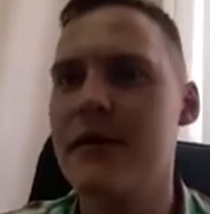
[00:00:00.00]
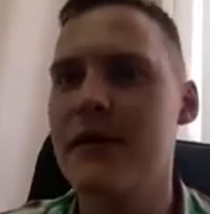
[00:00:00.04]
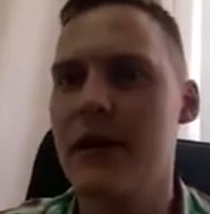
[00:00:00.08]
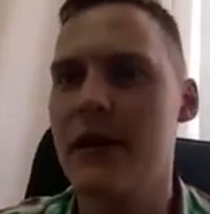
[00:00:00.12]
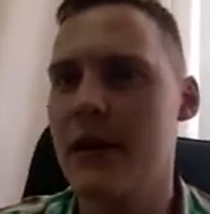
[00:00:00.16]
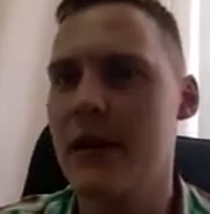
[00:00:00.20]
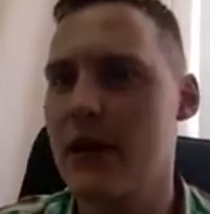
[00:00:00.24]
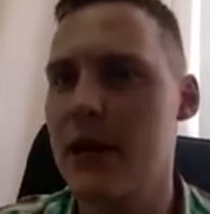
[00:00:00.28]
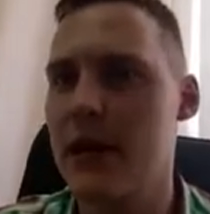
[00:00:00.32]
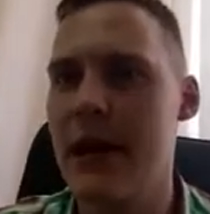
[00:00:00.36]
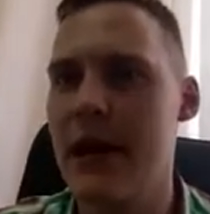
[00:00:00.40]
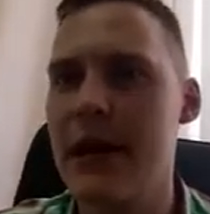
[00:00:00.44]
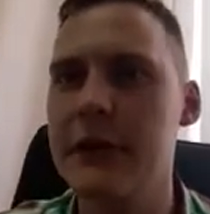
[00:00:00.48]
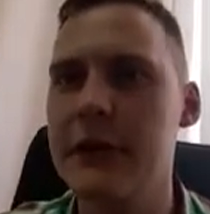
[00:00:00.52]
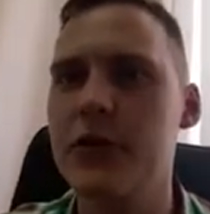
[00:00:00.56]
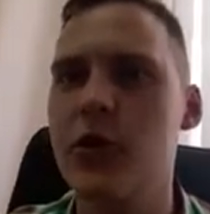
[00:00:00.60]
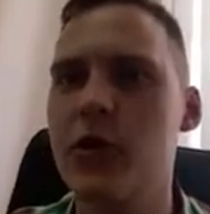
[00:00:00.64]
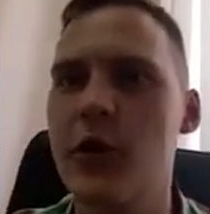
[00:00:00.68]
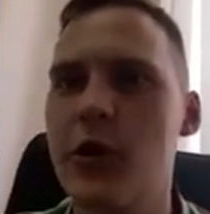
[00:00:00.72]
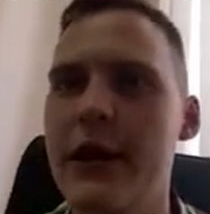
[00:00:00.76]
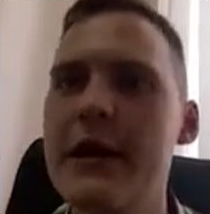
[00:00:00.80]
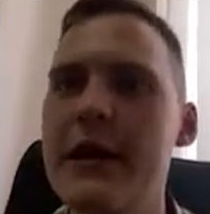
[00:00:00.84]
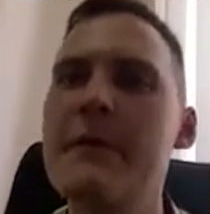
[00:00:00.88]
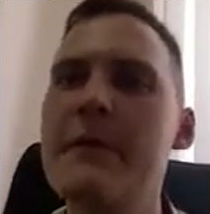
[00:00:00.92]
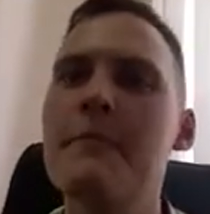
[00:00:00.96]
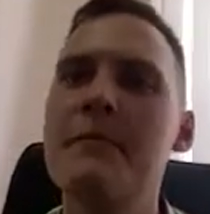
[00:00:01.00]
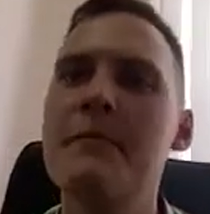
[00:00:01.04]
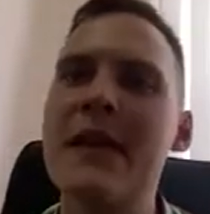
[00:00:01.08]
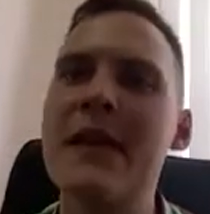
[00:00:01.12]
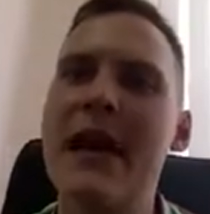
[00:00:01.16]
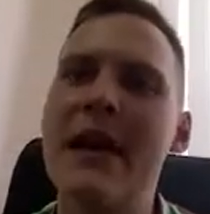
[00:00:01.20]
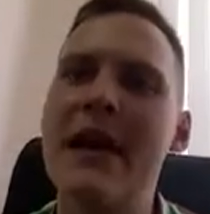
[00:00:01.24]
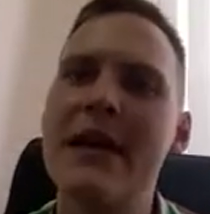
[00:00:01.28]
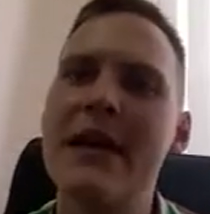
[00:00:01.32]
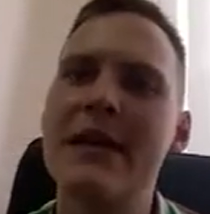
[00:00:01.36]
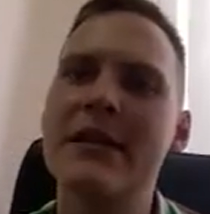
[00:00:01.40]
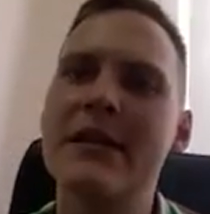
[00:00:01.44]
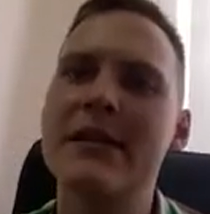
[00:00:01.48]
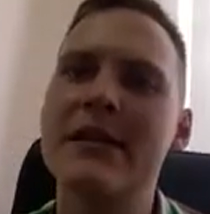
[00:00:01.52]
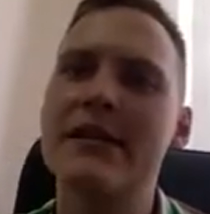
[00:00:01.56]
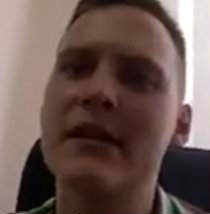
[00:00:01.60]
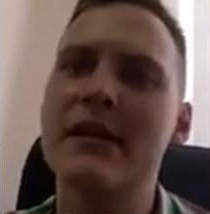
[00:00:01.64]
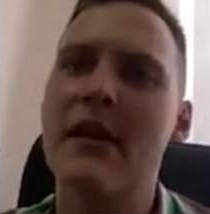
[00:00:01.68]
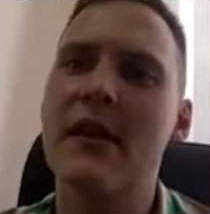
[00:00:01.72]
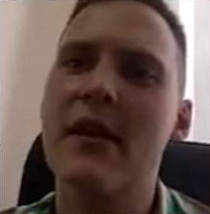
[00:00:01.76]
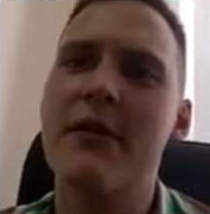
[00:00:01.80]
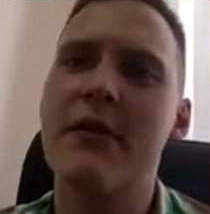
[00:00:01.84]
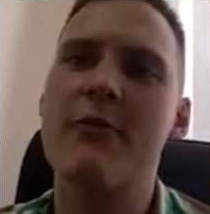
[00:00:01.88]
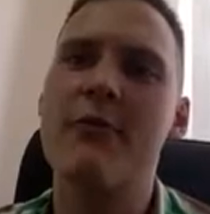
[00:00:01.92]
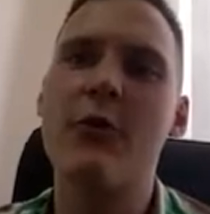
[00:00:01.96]
Actually, it is
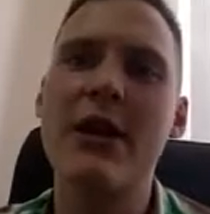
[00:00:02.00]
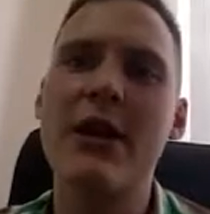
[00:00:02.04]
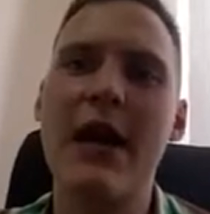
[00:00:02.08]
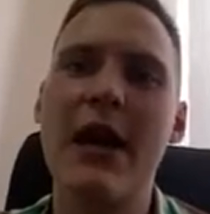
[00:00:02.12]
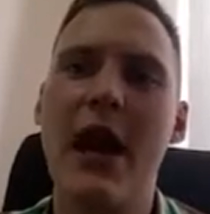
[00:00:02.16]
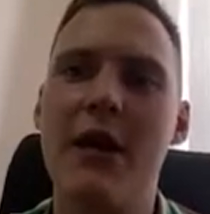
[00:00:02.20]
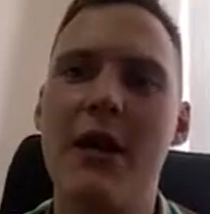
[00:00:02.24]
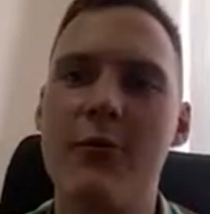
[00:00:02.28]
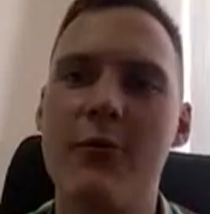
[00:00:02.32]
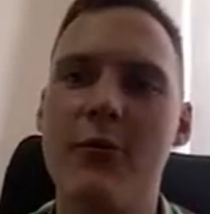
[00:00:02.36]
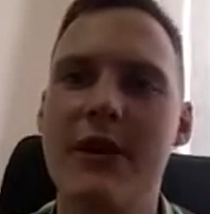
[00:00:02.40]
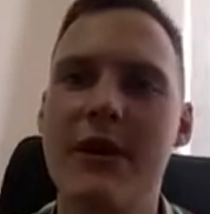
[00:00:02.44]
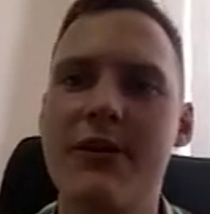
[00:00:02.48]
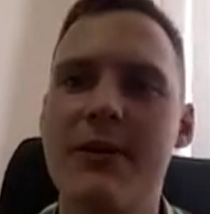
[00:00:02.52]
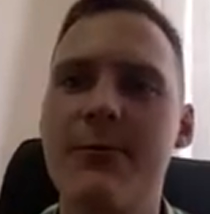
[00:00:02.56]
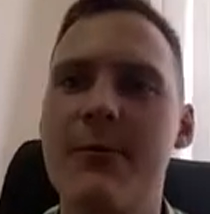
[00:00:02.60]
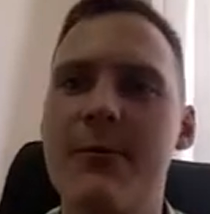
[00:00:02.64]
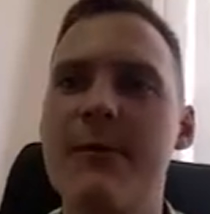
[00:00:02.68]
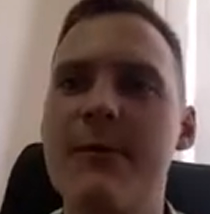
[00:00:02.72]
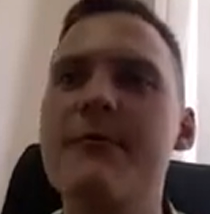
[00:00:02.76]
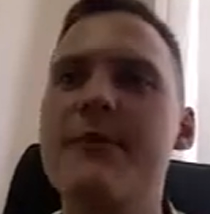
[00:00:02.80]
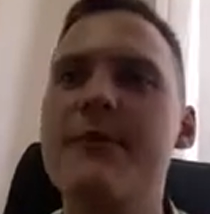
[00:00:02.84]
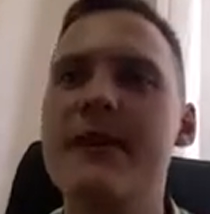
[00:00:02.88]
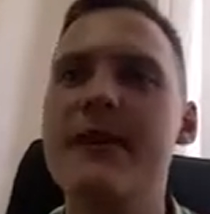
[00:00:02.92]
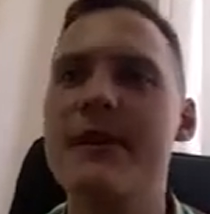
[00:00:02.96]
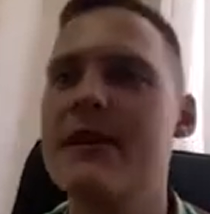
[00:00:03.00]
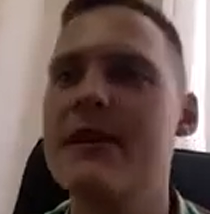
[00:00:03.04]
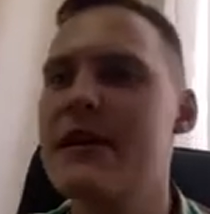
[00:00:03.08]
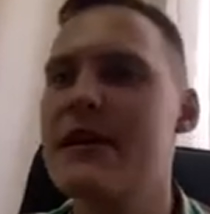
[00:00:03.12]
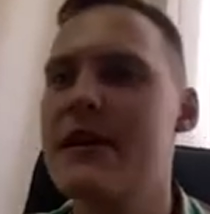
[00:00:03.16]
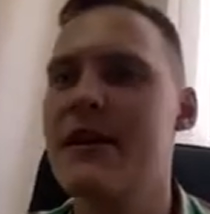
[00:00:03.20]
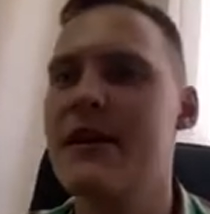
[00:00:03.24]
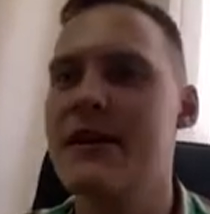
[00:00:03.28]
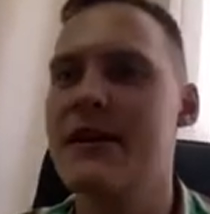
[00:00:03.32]
350